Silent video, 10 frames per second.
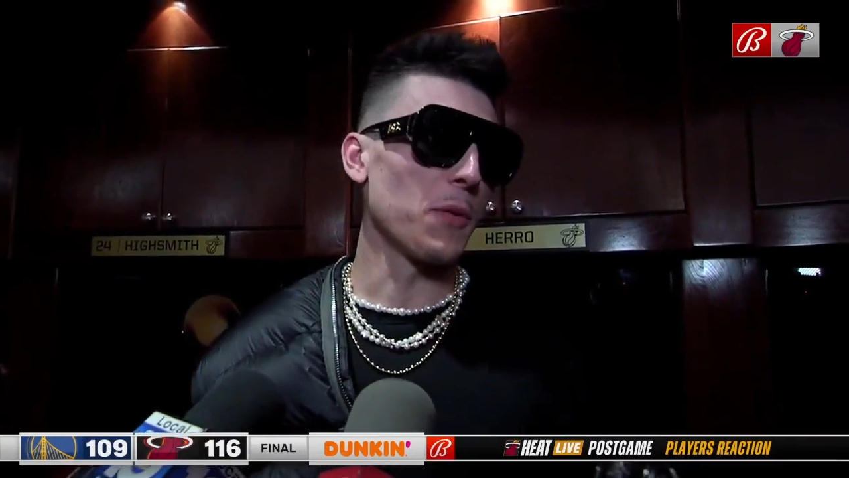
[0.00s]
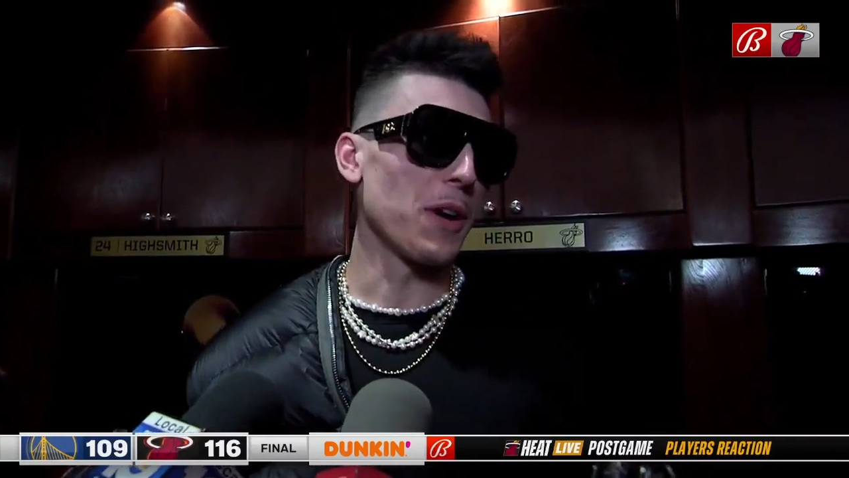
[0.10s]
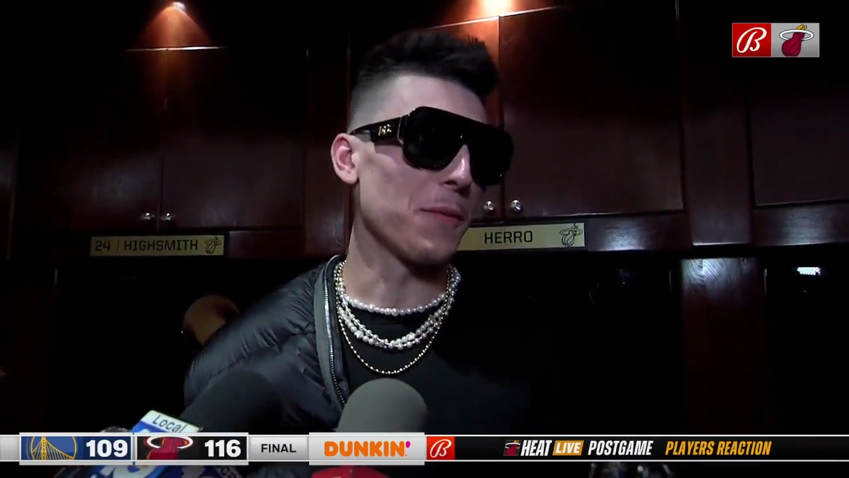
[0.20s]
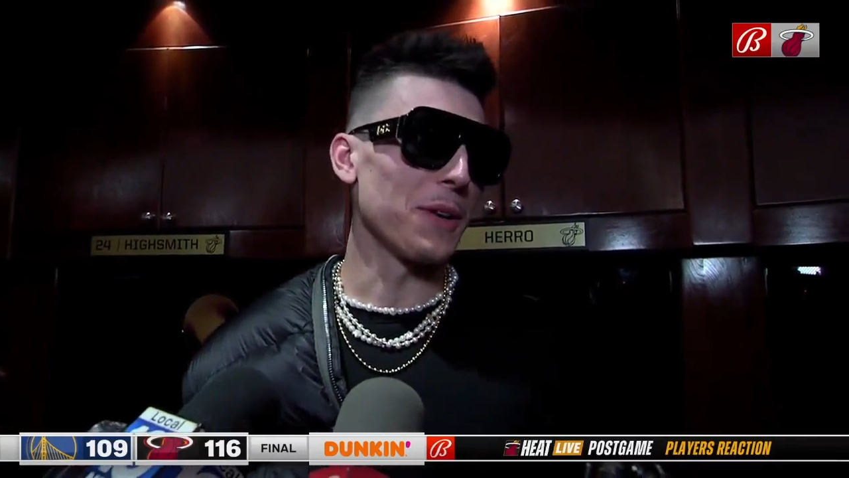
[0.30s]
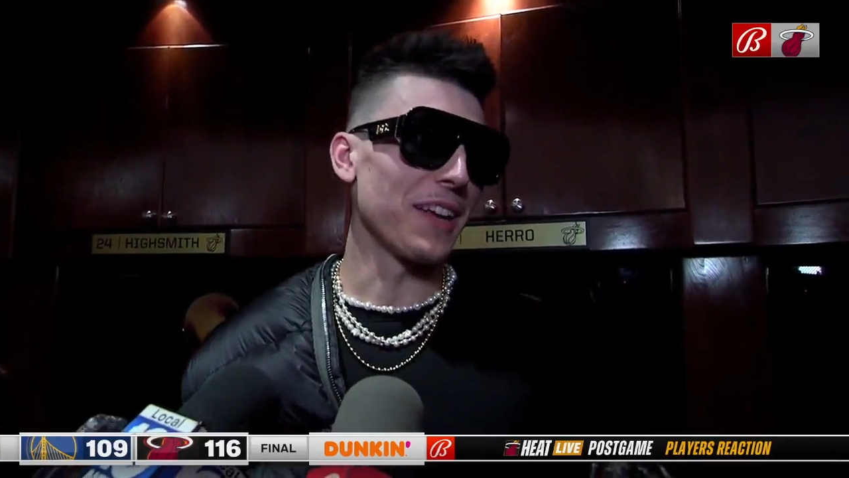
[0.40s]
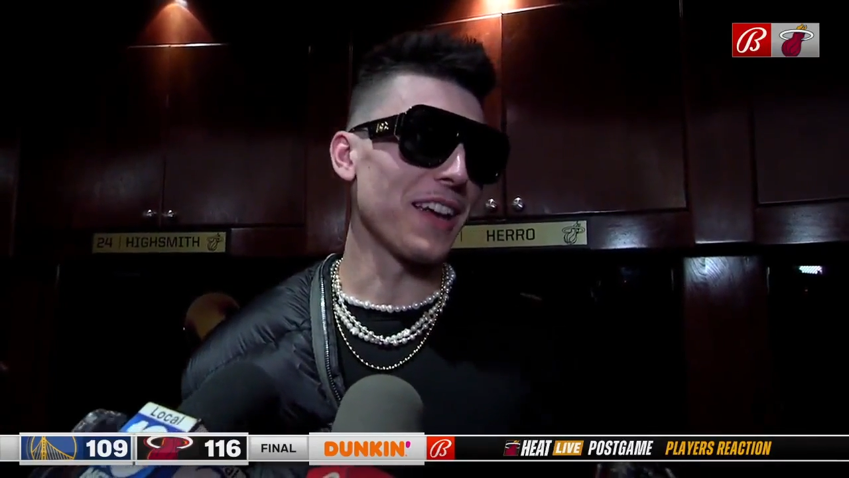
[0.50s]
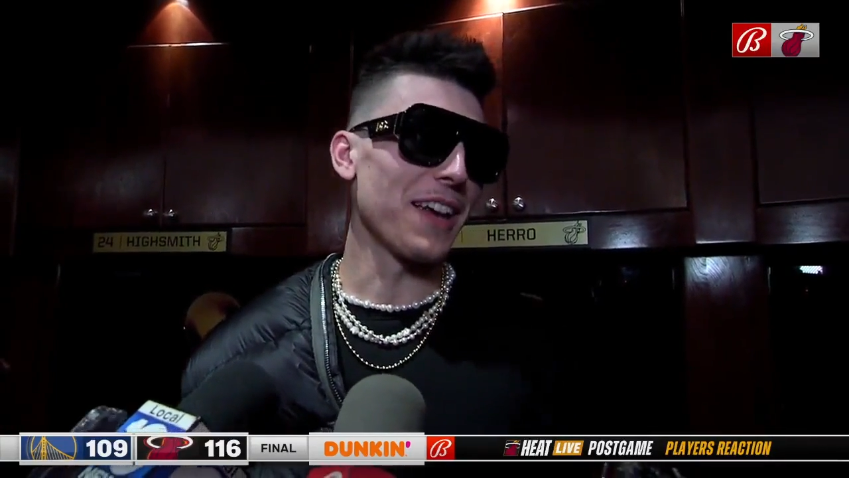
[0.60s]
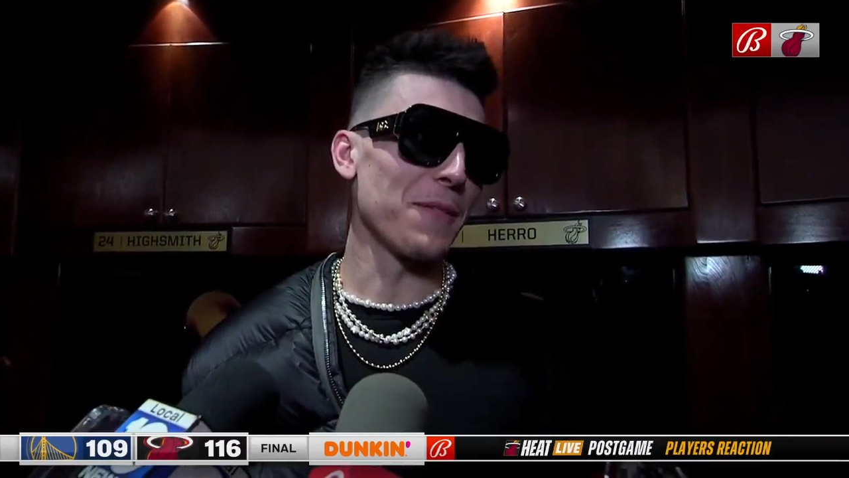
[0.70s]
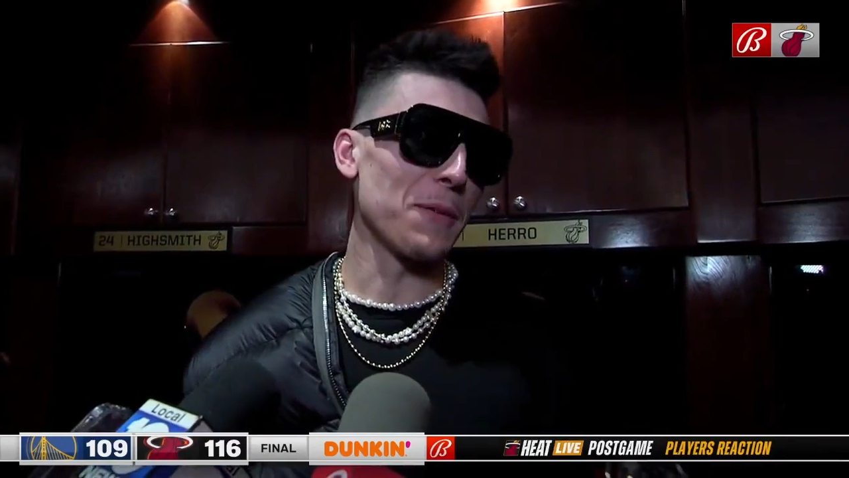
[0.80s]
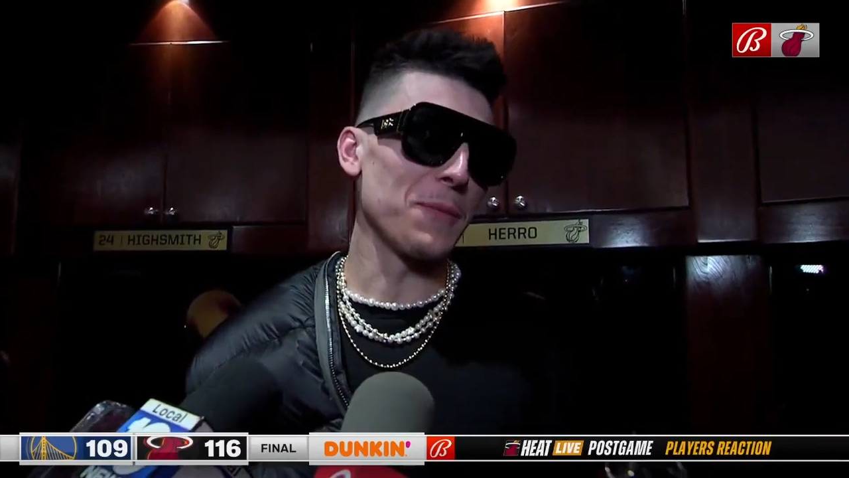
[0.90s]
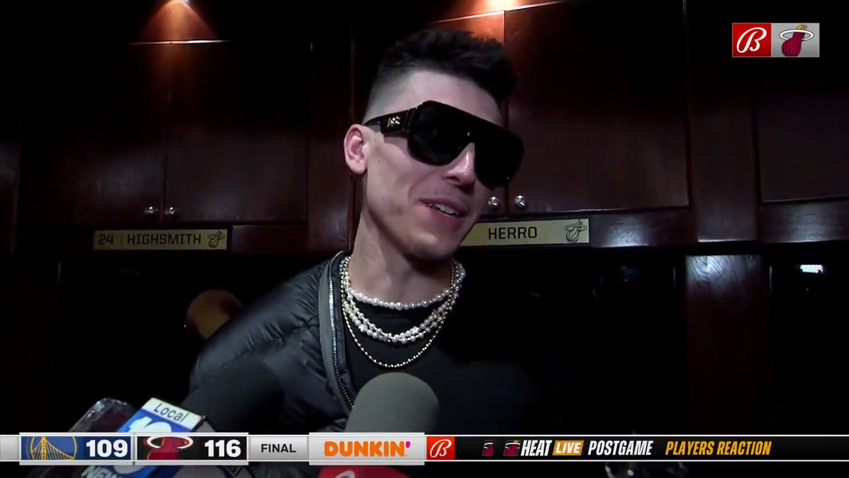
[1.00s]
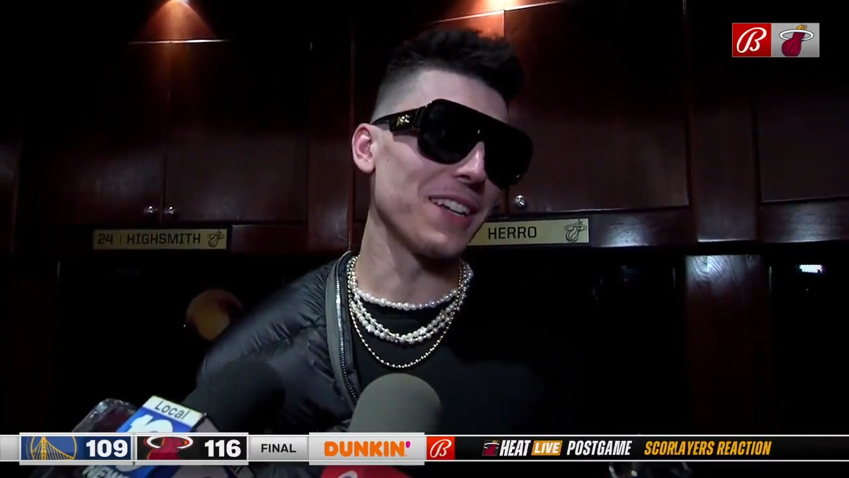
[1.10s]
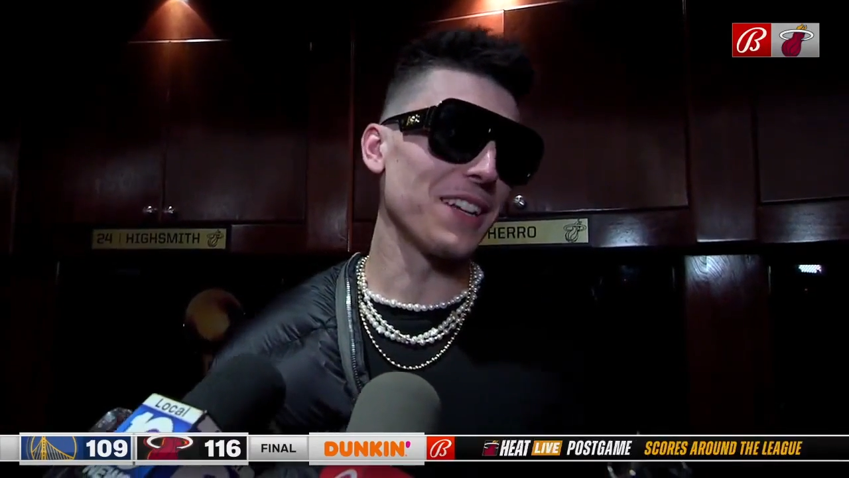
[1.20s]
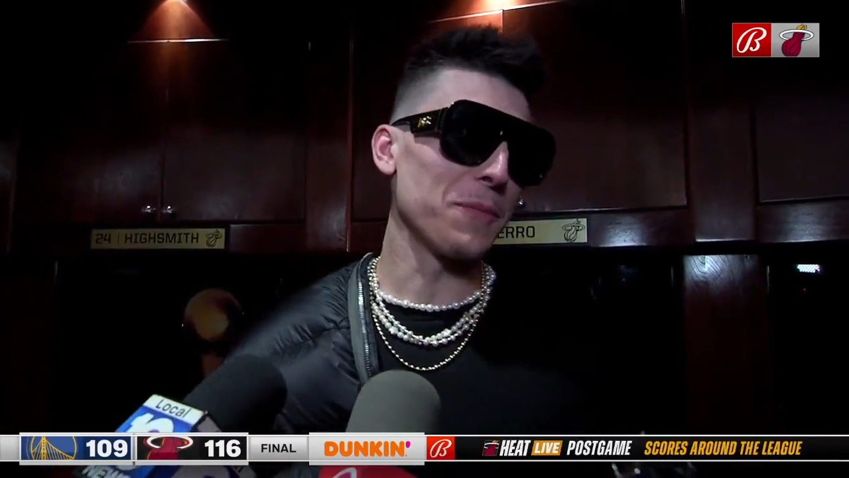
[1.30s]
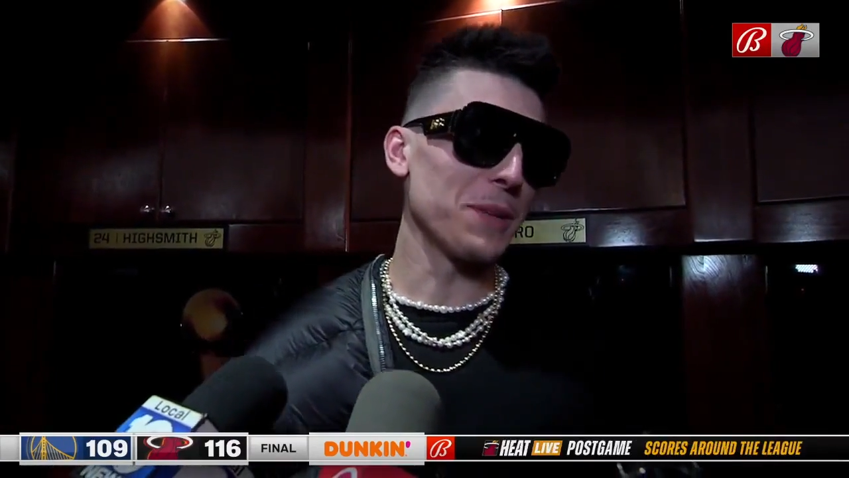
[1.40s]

wear them in the game, that'd be